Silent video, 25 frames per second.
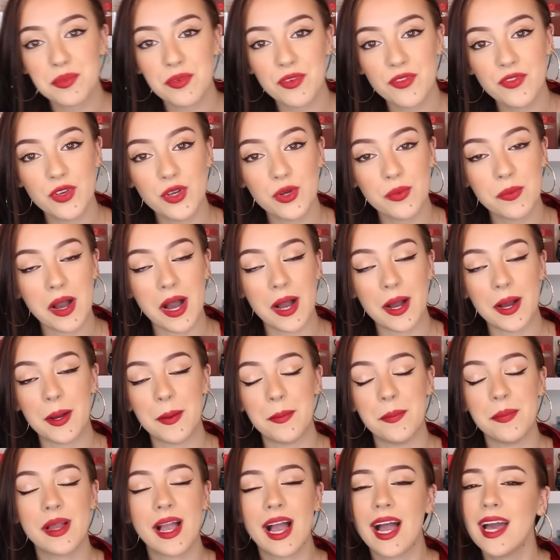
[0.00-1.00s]
perfume
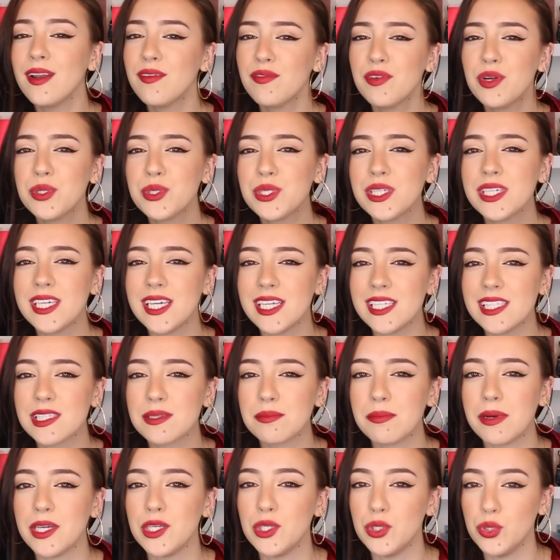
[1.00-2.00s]
kind of goes
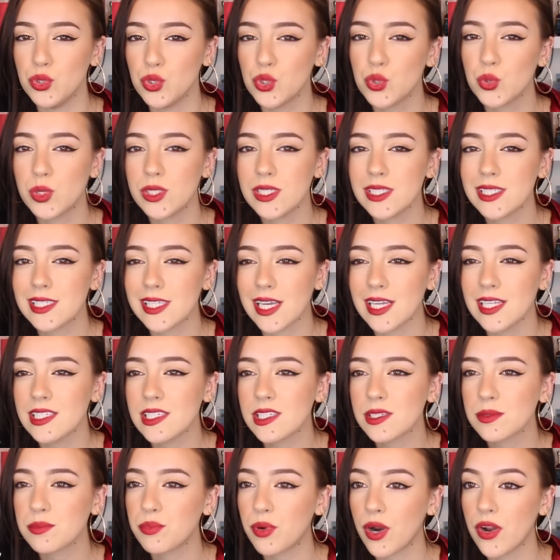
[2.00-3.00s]
against my usual
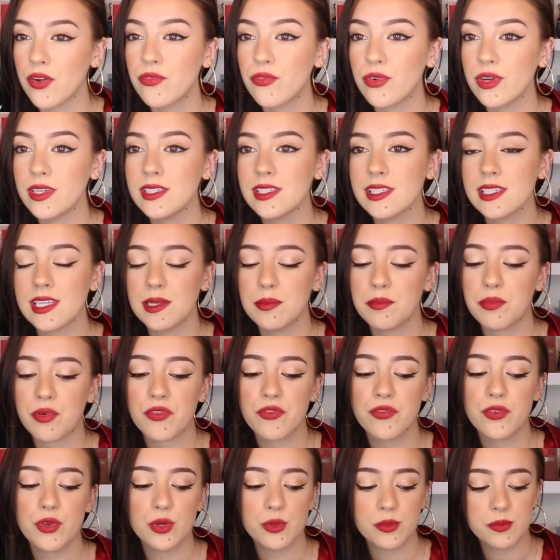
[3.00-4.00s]
scent preference in
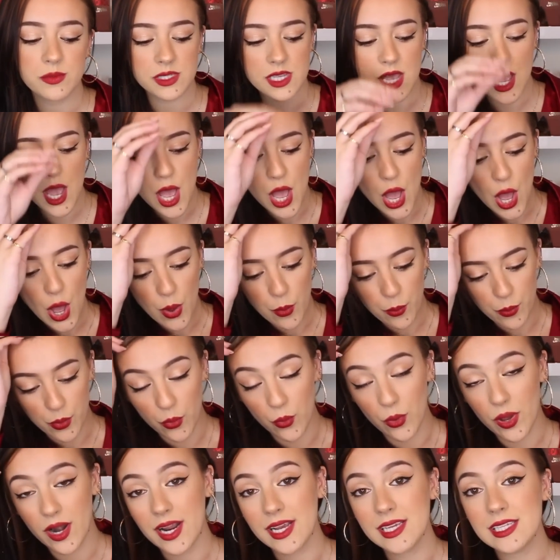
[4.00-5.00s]
perfumes. But
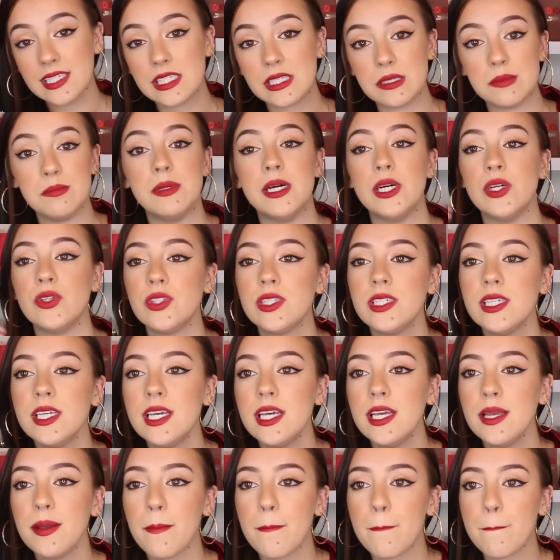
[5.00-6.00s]
when I smelled
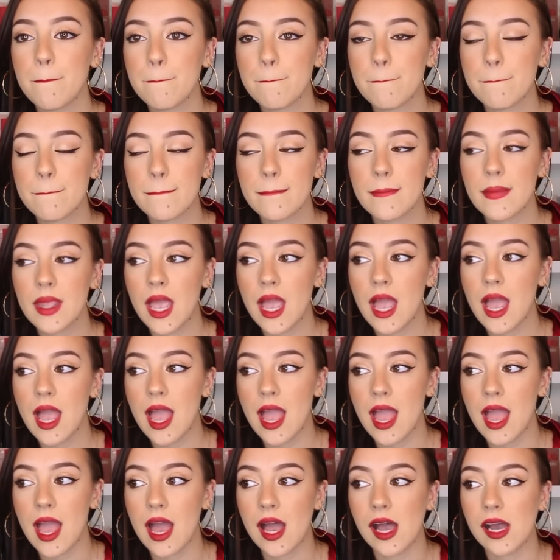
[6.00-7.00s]
it,
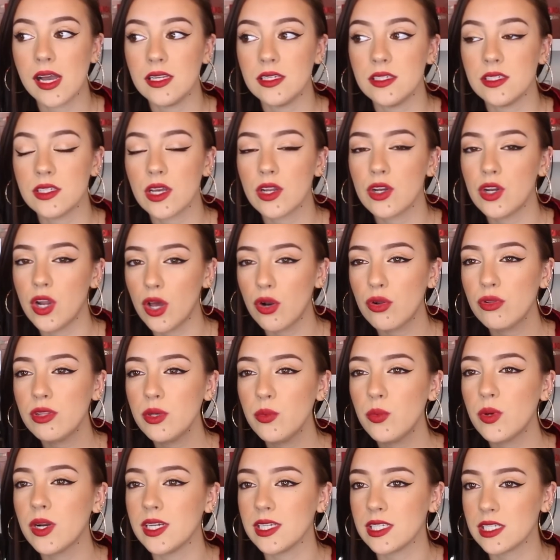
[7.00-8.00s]
and not
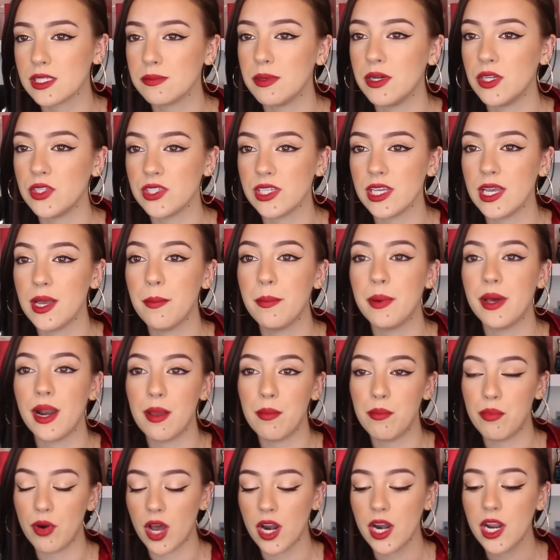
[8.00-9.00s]
only when I smelled it, but
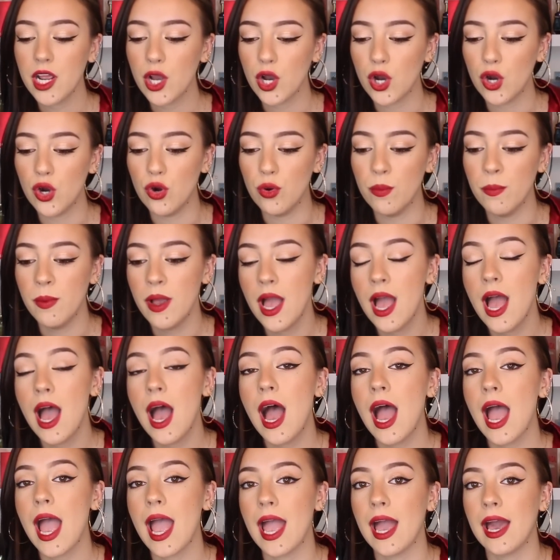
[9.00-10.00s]
I brought it home
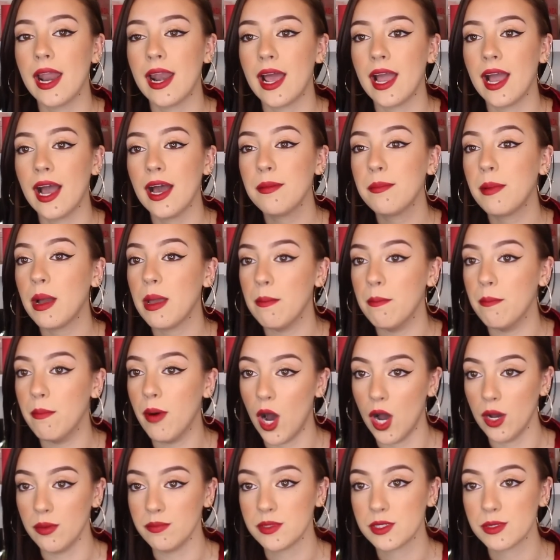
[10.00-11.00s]
and I had my
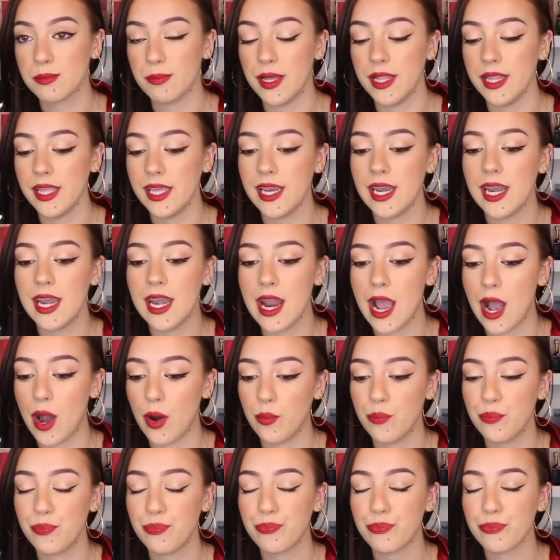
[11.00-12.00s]
mom smell it. Now,